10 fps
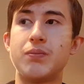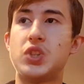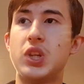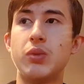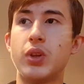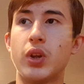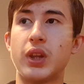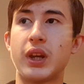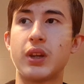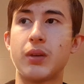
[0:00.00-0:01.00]
genuinely on
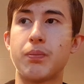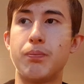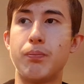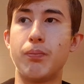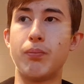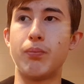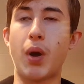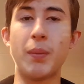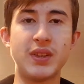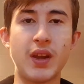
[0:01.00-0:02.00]
like a
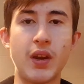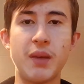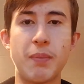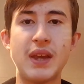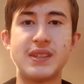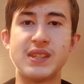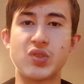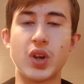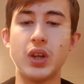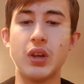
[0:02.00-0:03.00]
momentarily
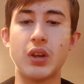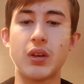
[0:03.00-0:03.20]
basis, right?